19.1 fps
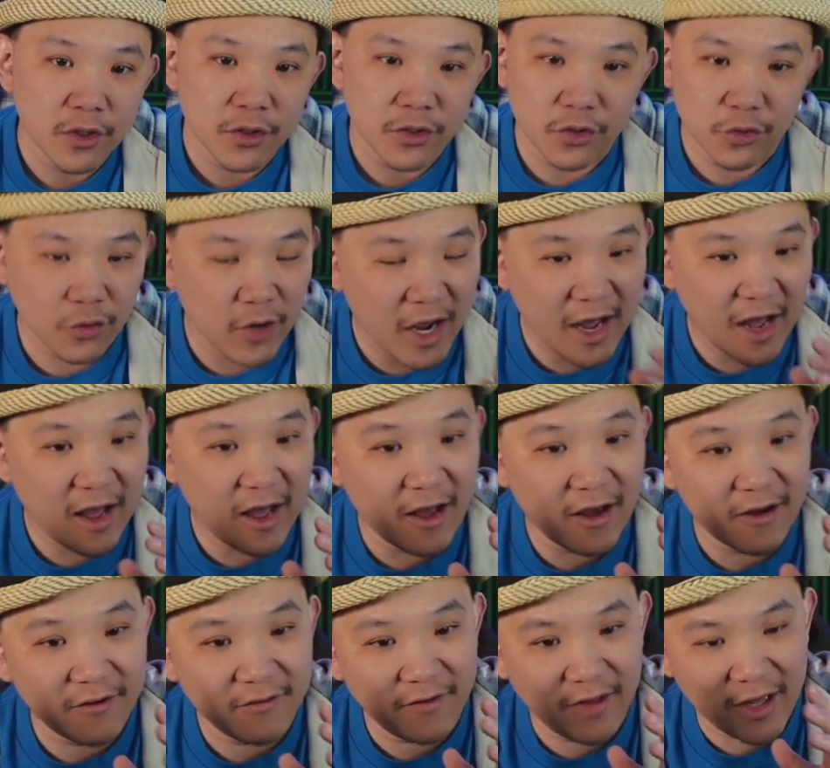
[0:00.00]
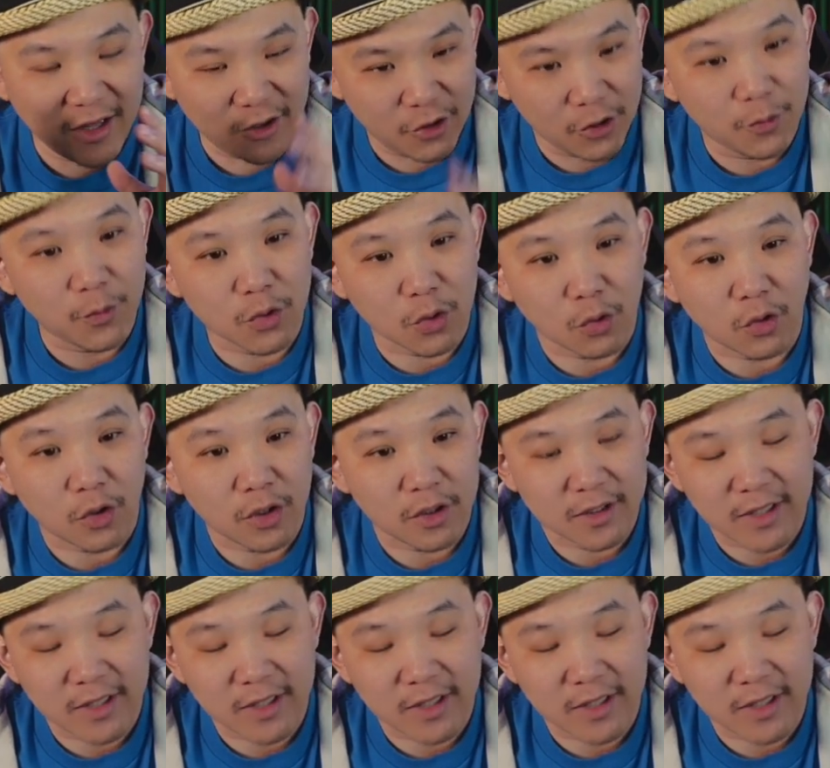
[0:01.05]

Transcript: you have a humidor